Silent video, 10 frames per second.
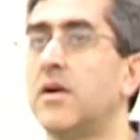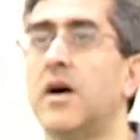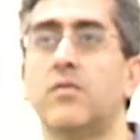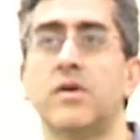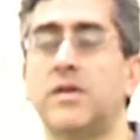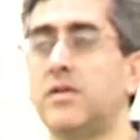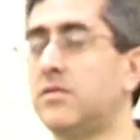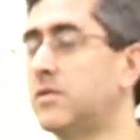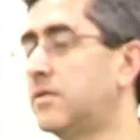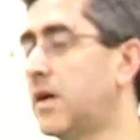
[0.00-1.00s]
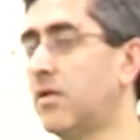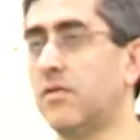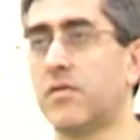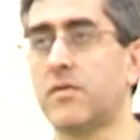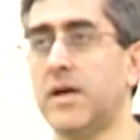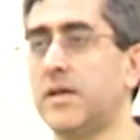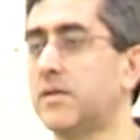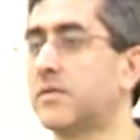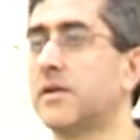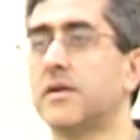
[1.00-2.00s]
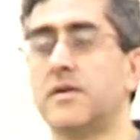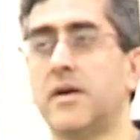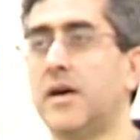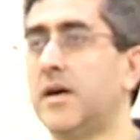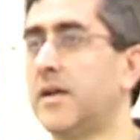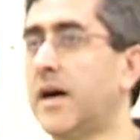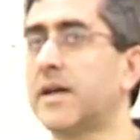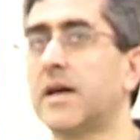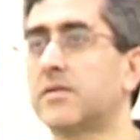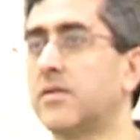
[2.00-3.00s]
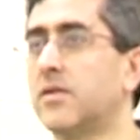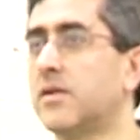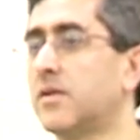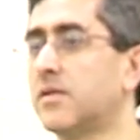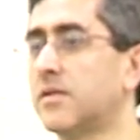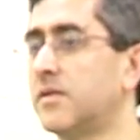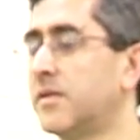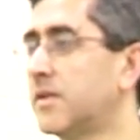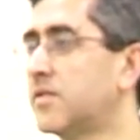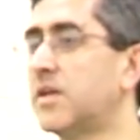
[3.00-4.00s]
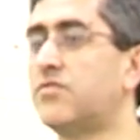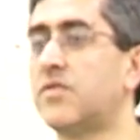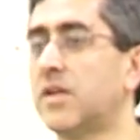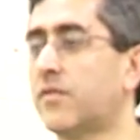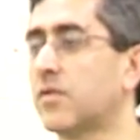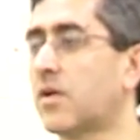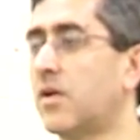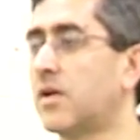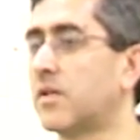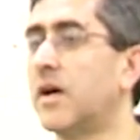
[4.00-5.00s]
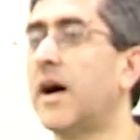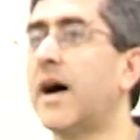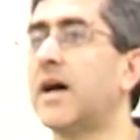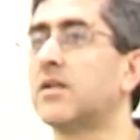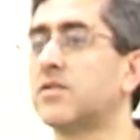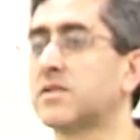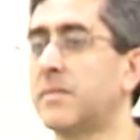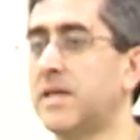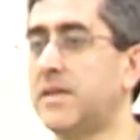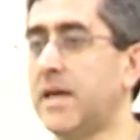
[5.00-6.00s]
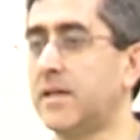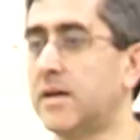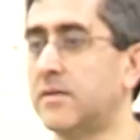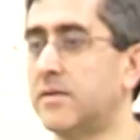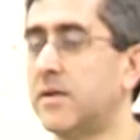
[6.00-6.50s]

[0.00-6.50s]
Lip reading: And what they do, they overwrite it, and I got all that dreadful call. I lost my data.